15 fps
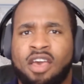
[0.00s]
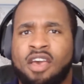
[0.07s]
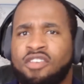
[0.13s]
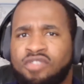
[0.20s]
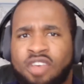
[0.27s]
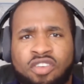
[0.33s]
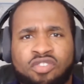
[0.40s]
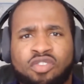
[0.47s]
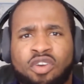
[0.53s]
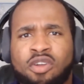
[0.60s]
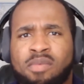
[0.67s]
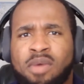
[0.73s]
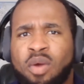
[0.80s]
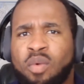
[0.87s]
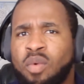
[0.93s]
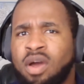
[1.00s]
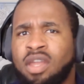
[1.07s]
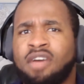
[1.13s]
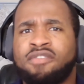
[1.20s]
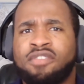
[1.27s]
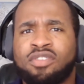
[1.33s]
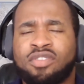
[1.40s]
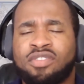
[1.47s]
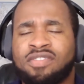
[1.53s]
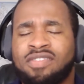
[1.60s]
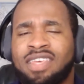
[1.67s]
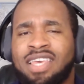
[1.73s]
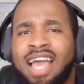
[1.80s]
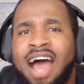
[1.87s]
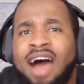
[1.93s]
So it's going to be wonderful to
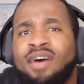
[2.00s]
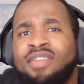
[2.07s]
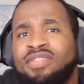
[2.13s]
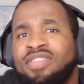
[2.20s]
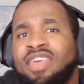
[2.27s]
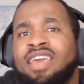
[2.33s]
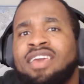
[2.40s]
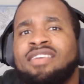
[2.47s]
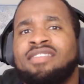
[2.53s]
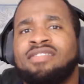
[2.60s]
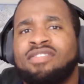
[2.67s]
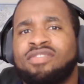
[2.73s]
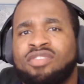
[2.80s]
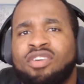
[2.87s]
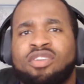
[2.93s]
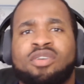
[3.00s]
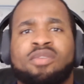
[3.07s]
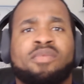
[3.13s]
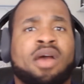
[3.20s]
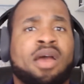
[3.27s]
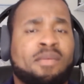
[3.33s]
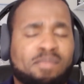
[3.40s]
see how this is going to